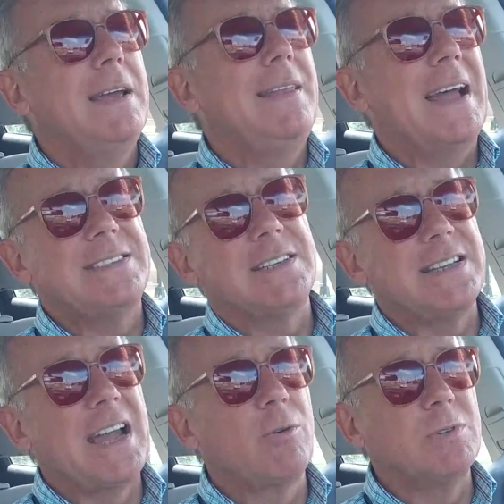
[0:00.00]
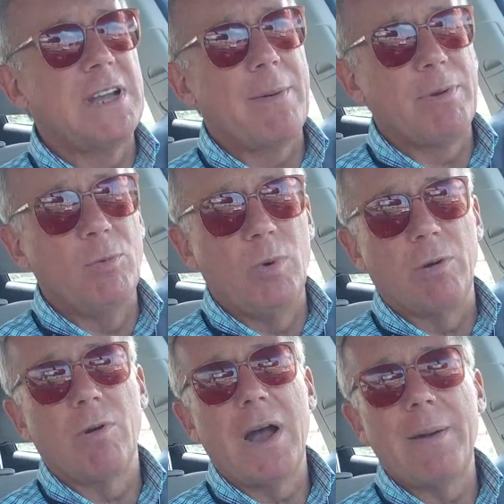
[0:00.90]
That's exactly what's happened in
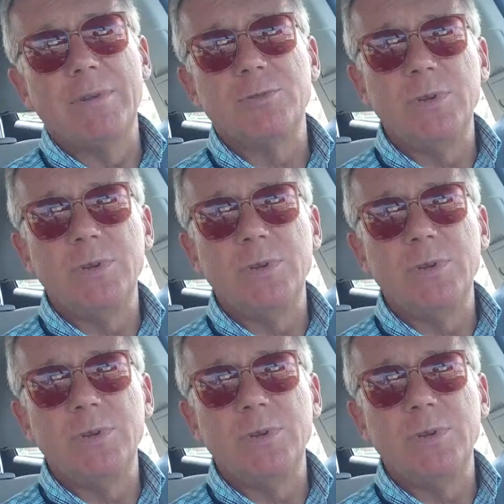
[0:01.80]
Warner Robins.